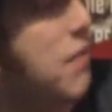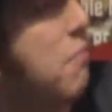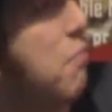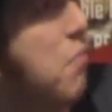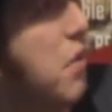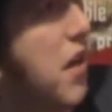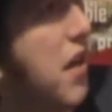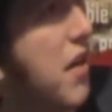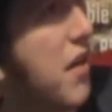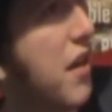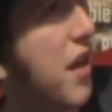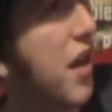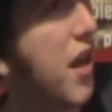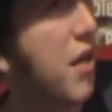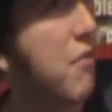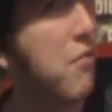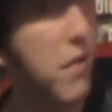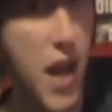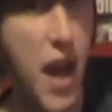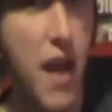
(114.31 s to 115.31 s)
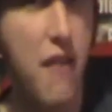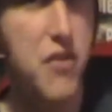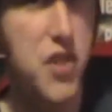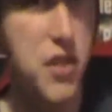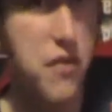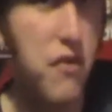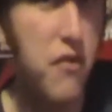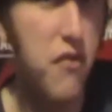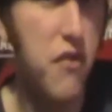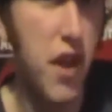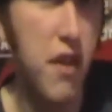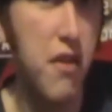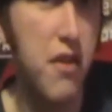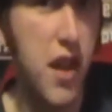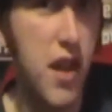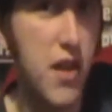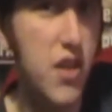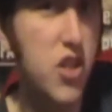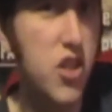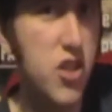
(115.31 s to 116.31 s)
but we have different
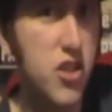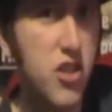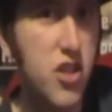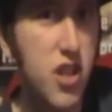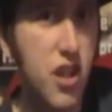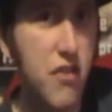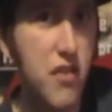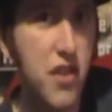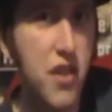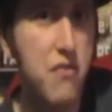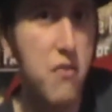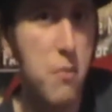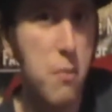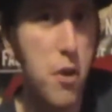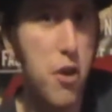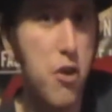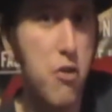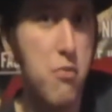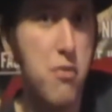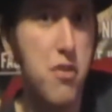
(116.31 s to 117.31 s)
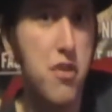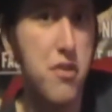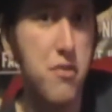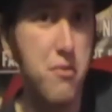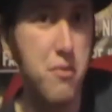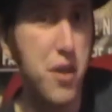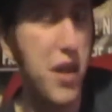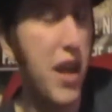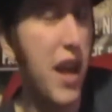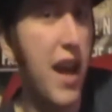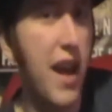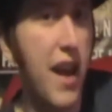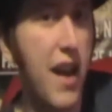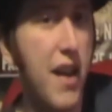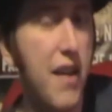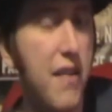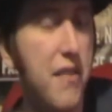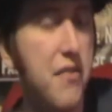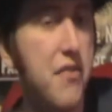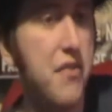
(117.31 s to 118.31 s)
variations of it at the moment. We
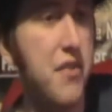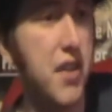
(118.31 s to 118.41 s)
have